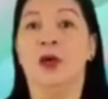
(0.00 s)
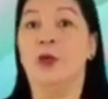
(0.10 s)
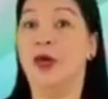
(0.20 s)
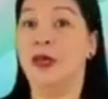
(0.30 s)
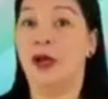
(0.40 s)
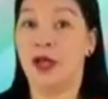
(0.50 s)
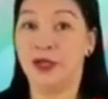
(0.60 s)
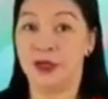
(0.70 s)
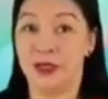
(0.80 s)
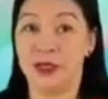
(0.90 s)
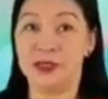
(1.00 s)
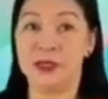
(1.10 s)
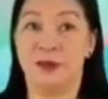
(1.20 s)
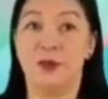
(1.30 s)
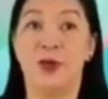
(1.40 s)
While others,
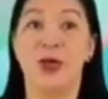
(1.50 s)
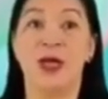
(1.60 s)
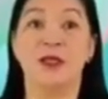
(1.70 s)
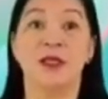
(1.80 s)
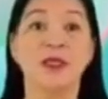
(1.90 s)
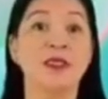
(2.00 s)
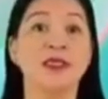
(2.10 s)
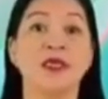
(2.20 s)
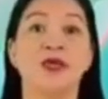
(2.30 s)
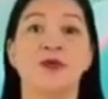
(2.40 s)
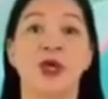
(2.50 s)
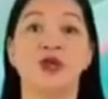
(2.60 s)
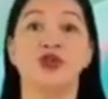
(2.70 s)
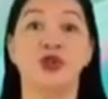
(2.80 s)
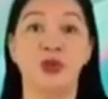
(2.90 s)
for an easier way
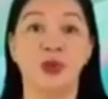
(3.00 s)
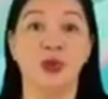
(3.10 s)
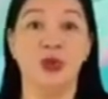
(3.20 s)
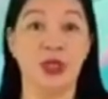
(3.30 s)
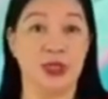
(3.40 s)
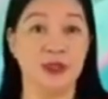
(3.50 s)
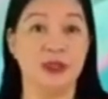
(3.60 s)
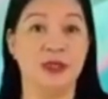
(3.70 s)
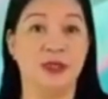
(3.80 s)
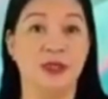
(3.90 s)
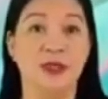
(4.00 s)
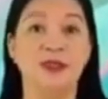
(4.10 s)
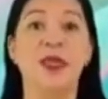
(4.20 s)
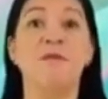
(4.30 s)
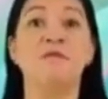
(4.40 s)
to do it,
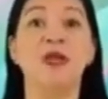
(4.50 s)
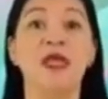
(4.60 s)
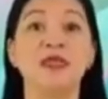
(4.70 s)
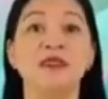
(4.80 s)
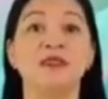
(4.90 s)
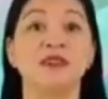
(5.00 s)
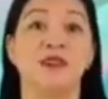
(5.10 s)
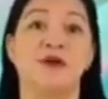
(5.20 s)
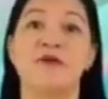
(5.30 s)
they place this